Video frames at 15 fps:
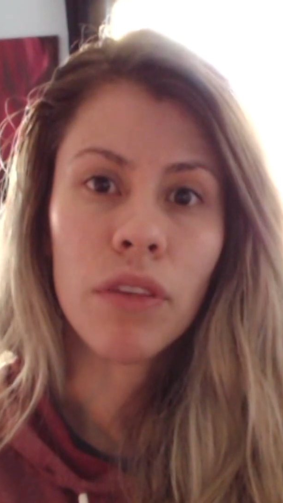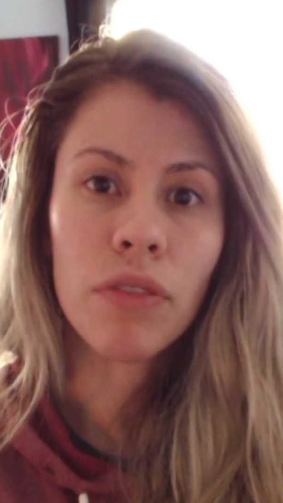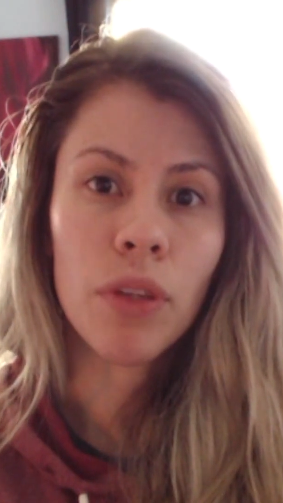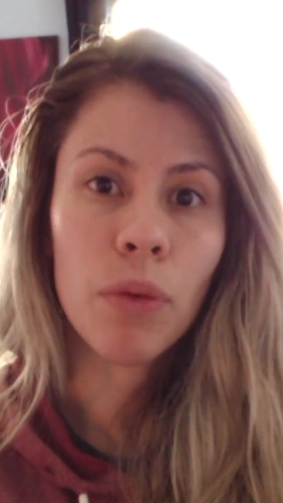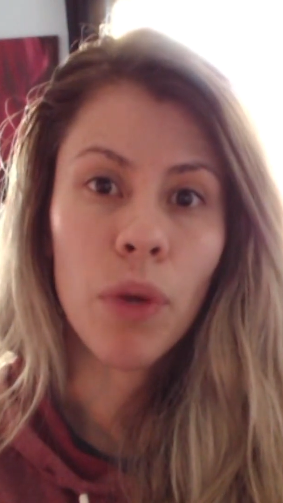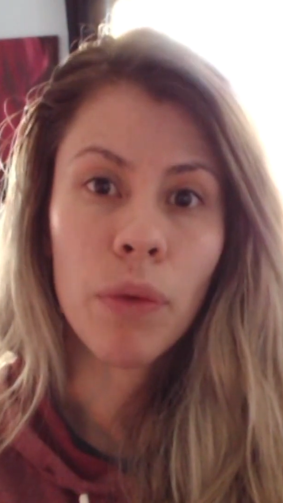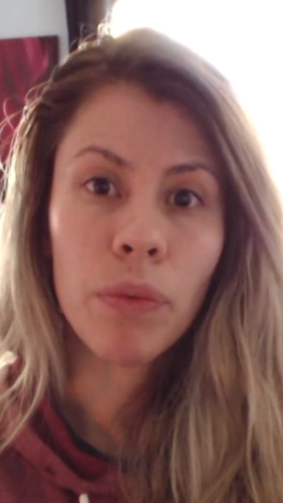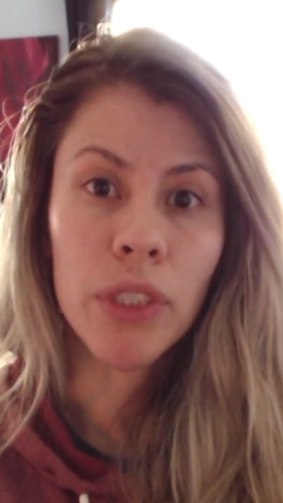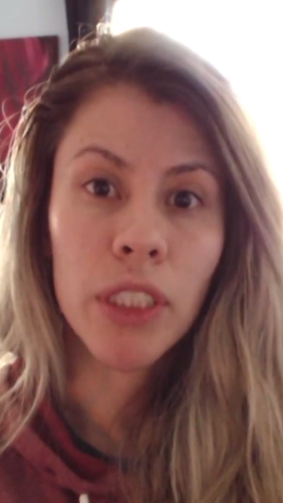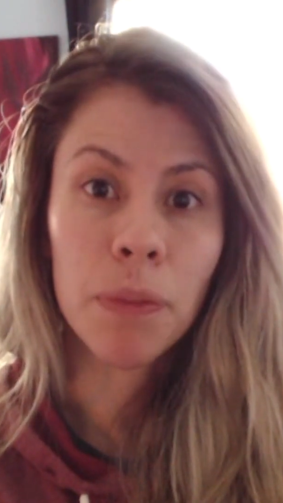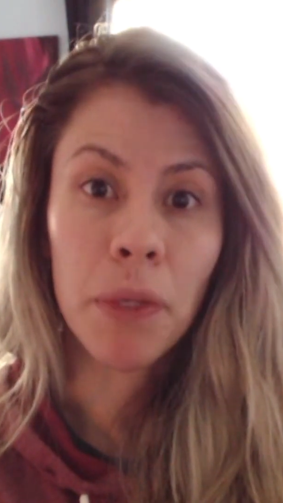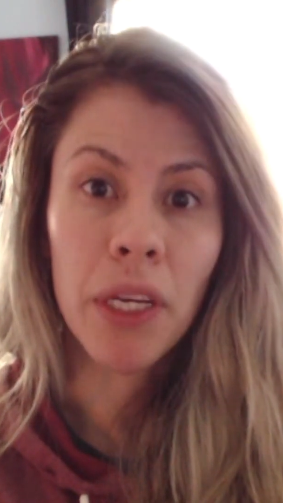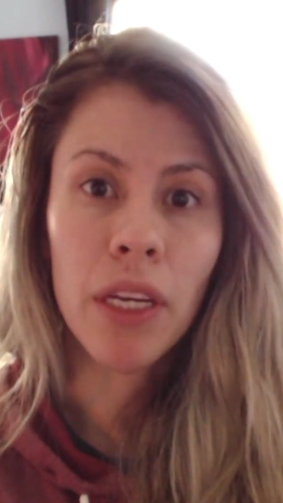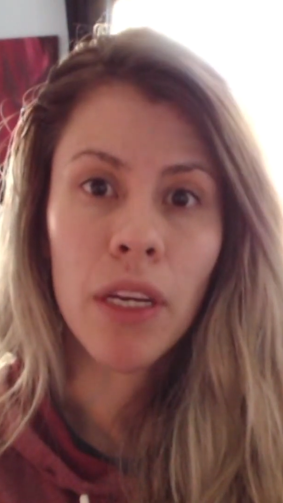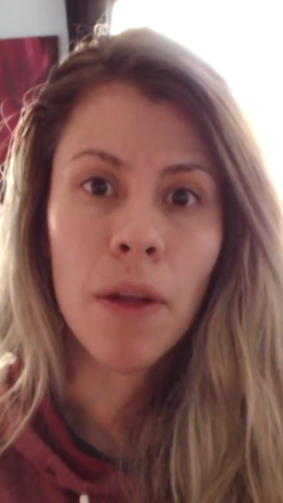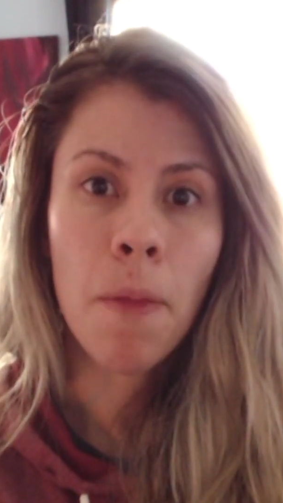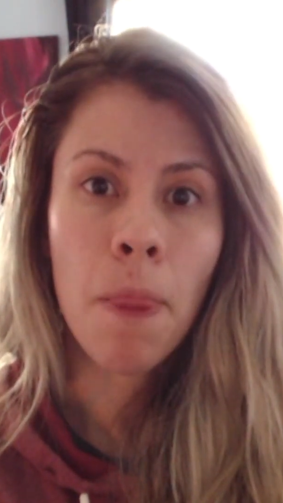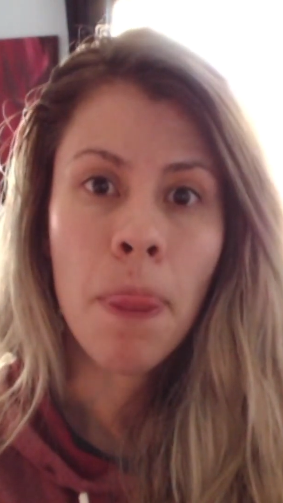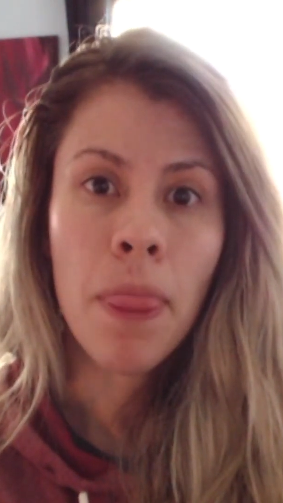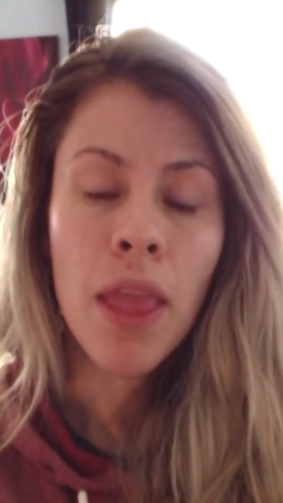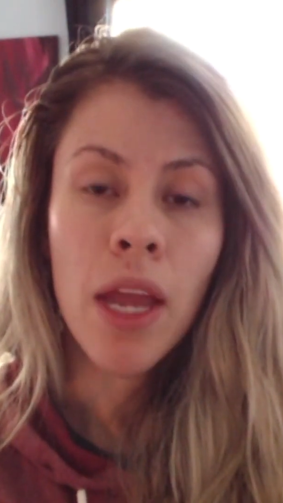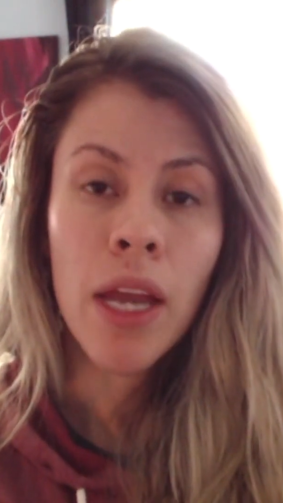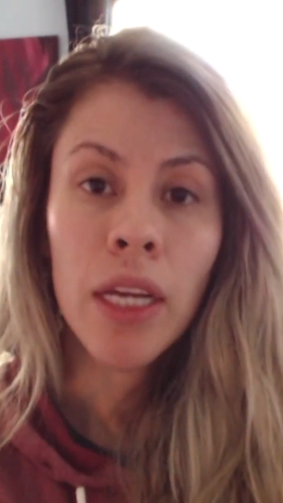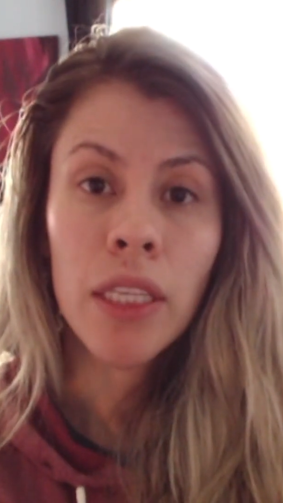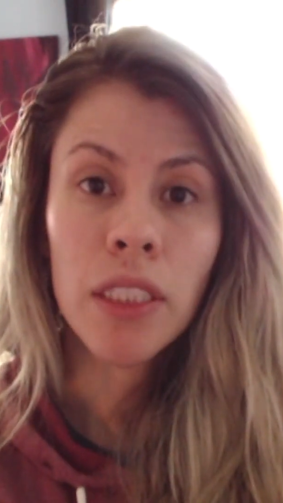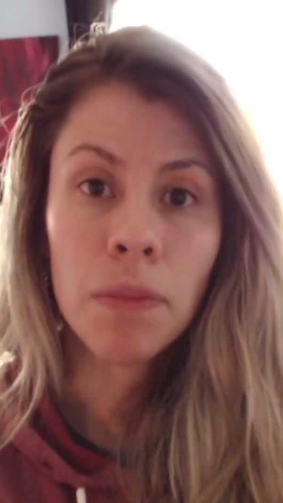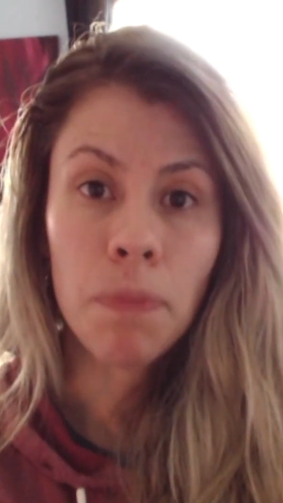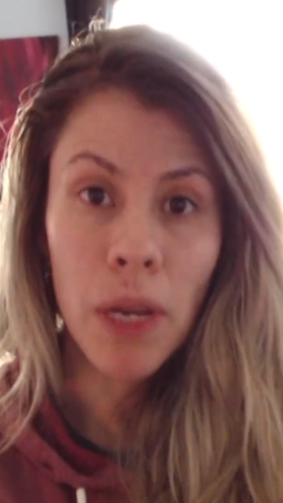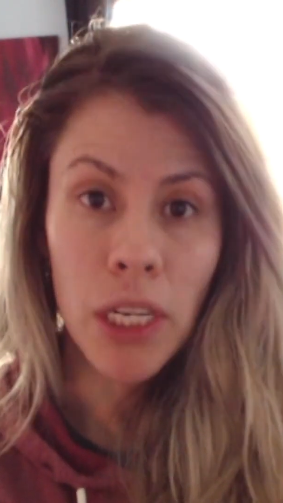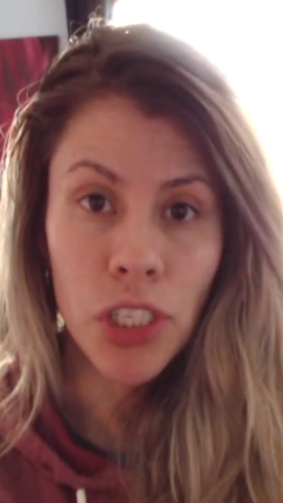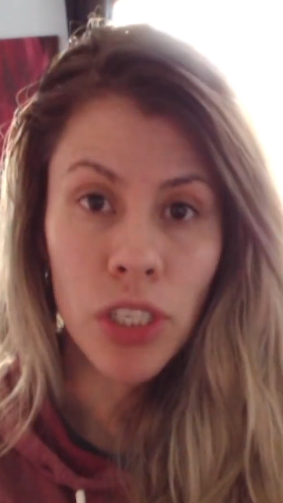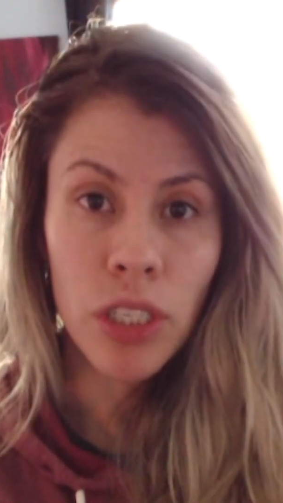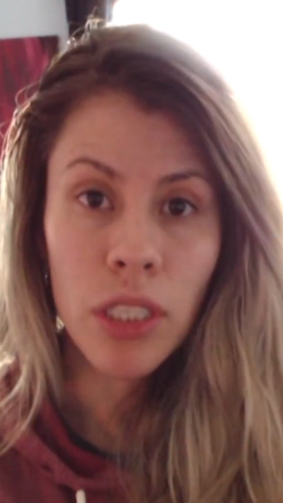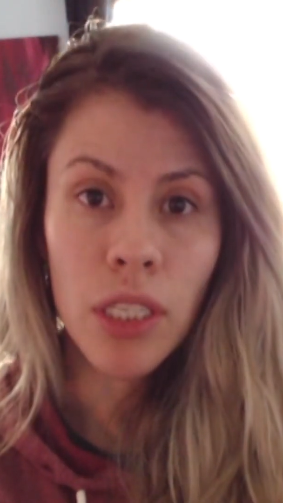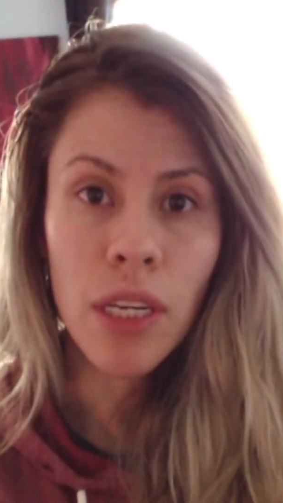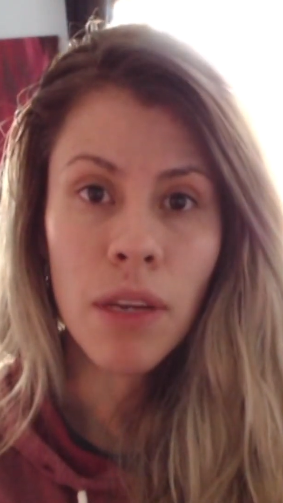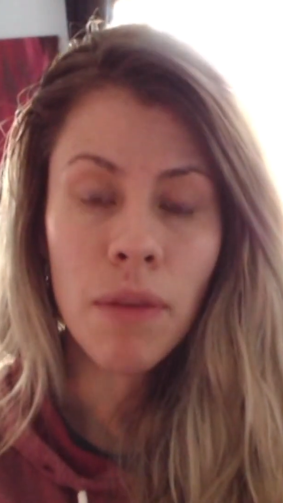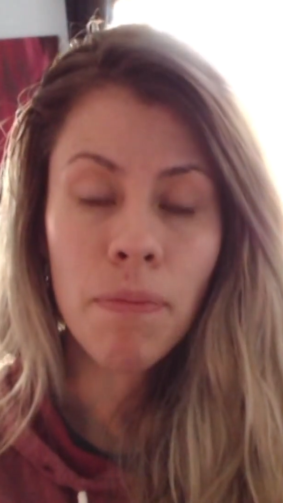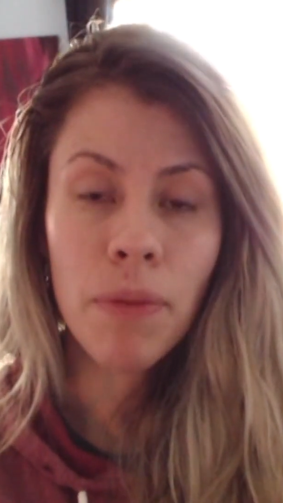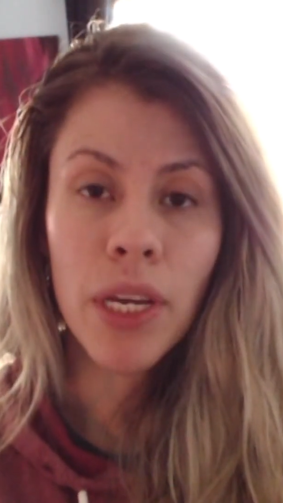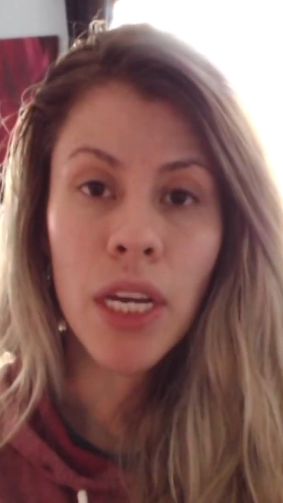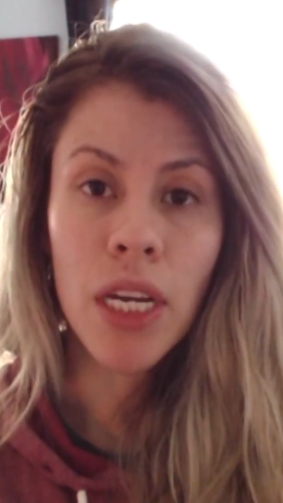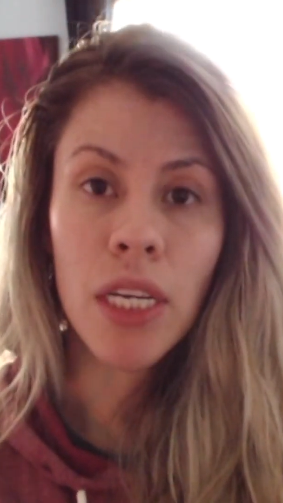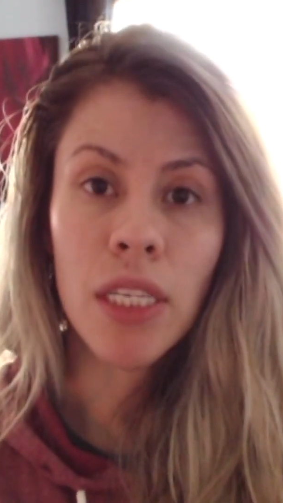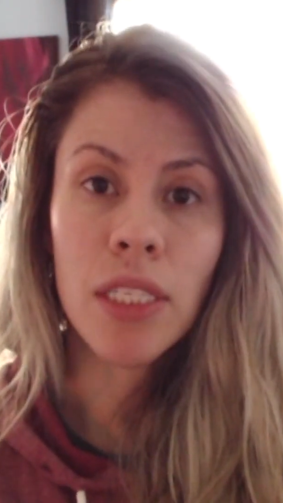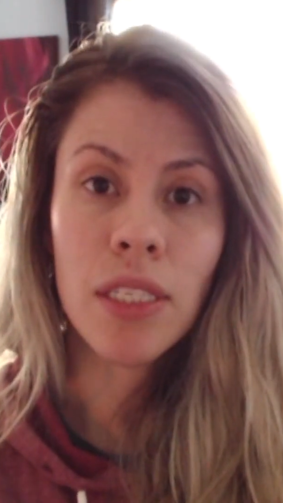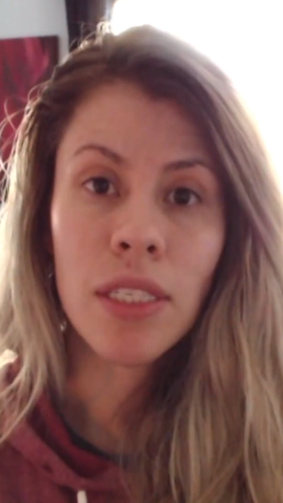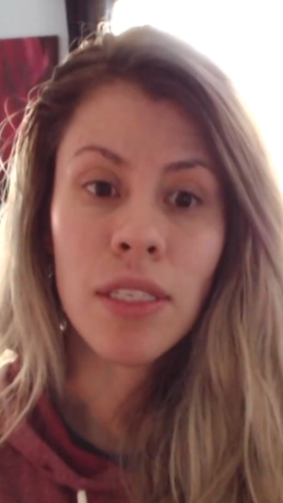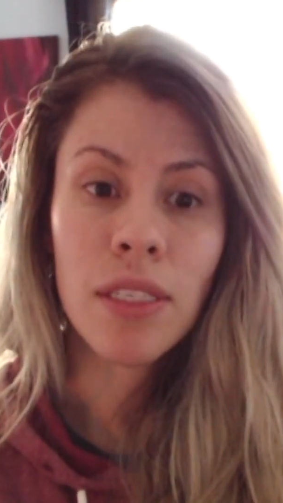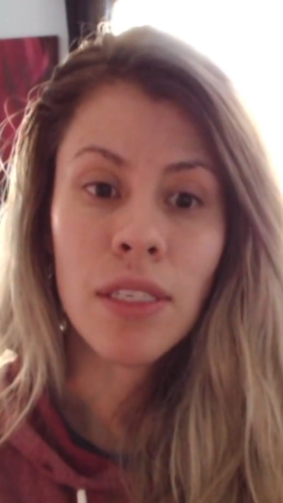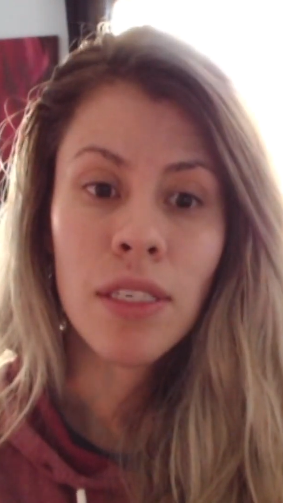the way we speak, especially because